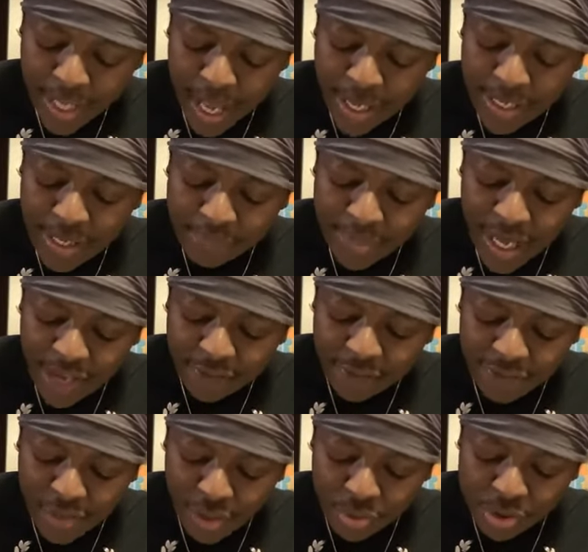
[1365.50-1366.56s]
I am thy
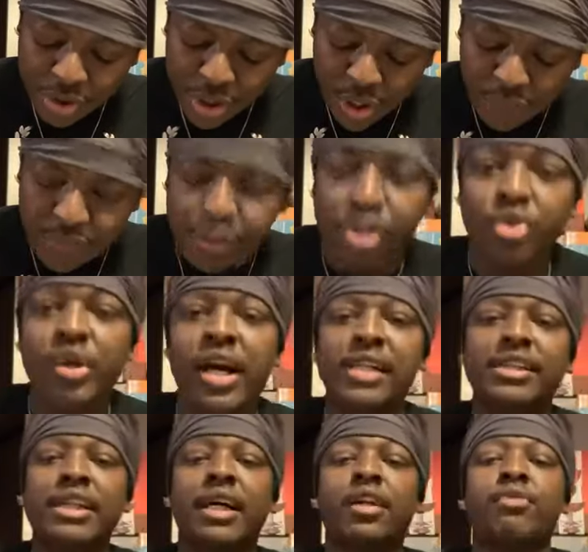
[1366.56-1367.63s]
fellow servant. So you
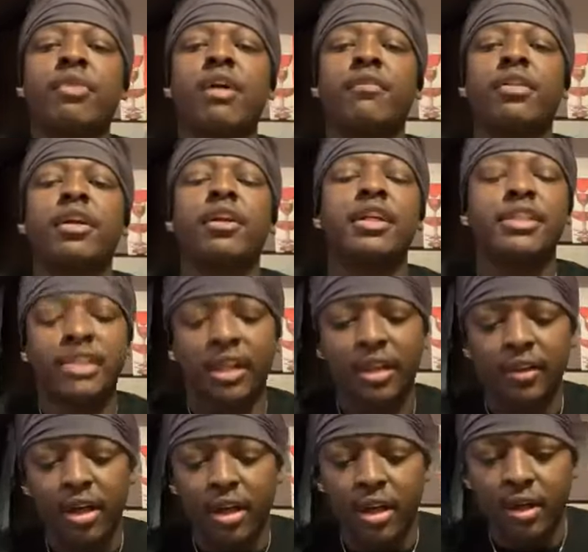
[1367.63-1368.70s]
had John the Revelator. He trying
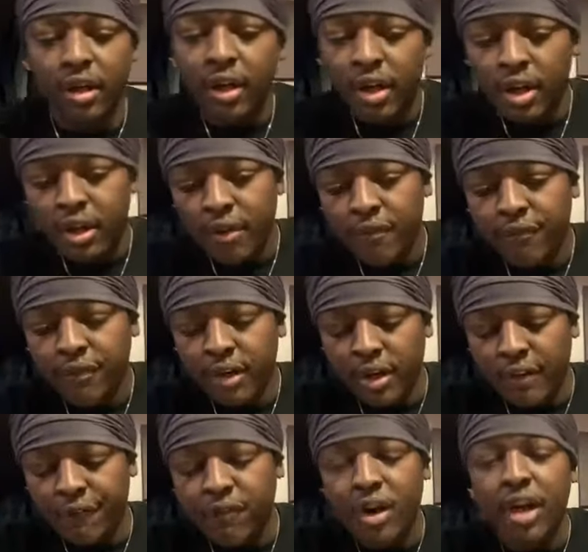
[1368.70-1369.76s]
to uh,
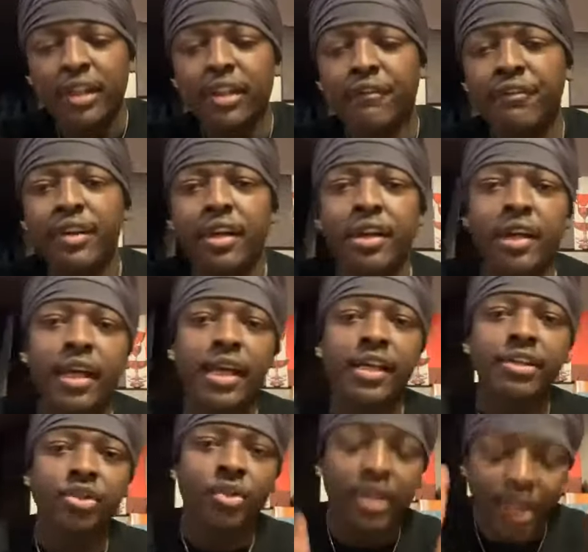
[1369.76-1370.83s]
uh, fall at the feet of the
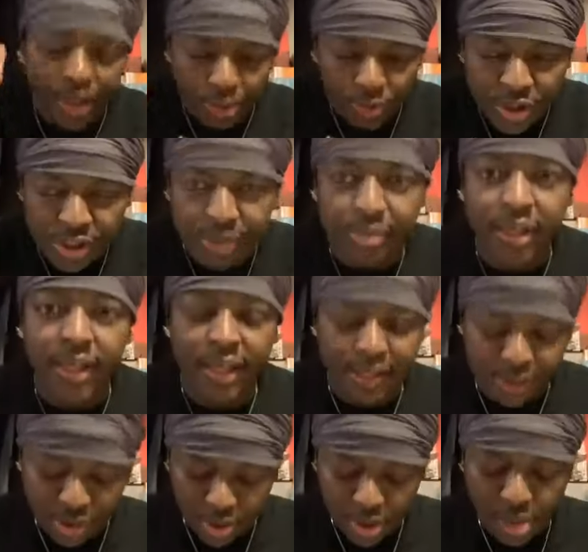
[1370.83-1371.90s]
angel and kind of worship the
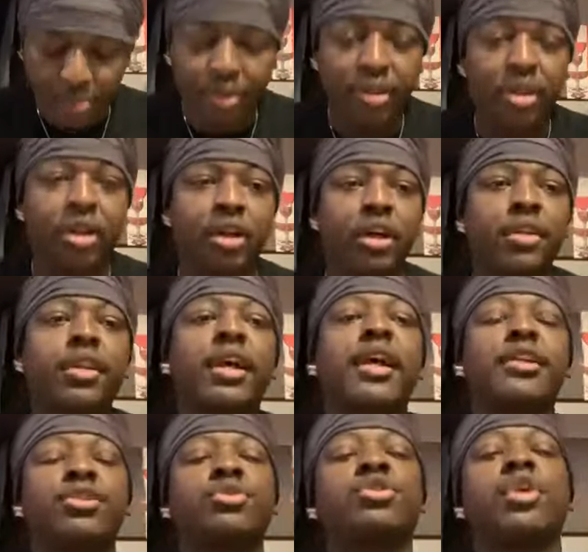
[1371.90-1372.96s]
angel. But the uh, the
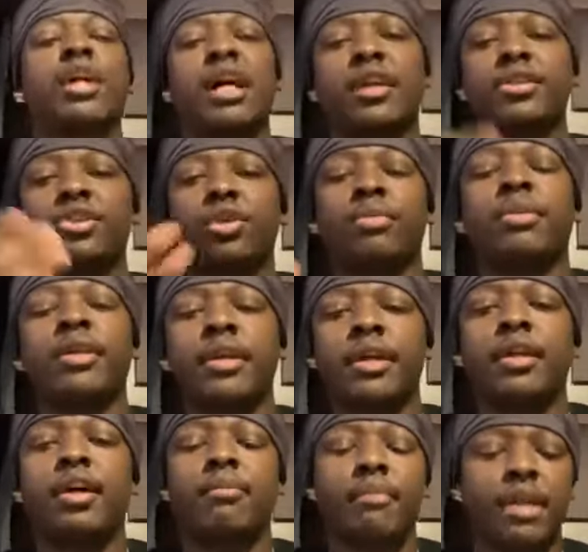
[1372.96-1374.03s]
angel kind of told him to
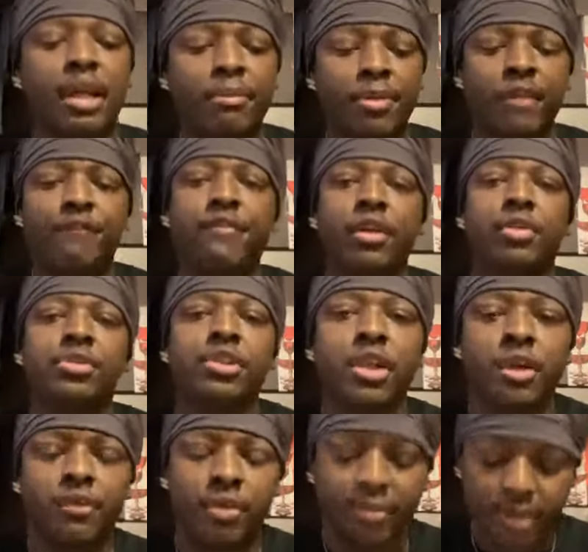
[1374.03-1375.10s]
get up, man. I'm your fellow
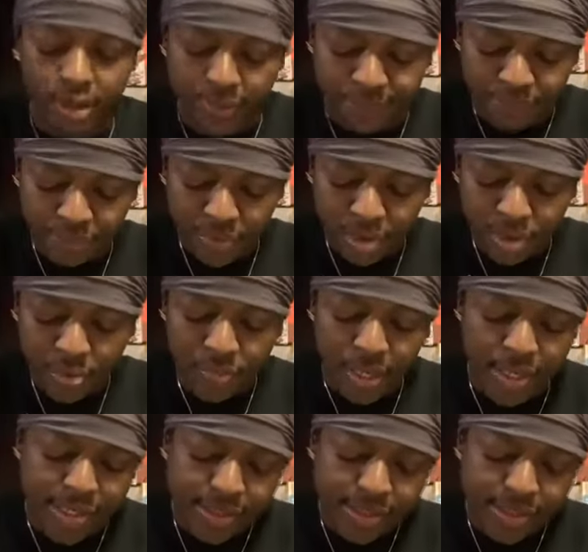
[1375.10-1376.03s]
servant, man. Right?